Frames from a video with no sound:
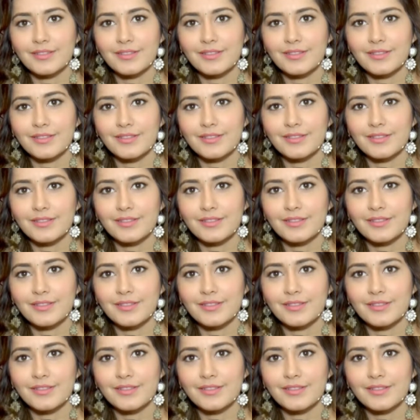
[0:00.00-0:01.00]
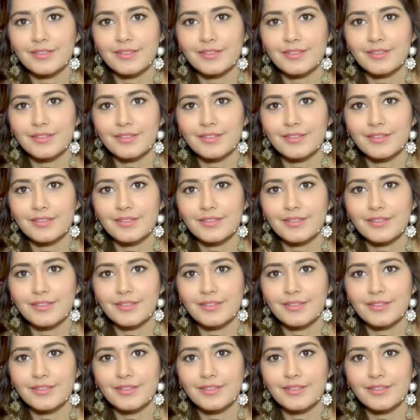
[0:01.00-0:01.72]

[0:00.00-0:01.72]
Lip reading: [no speech]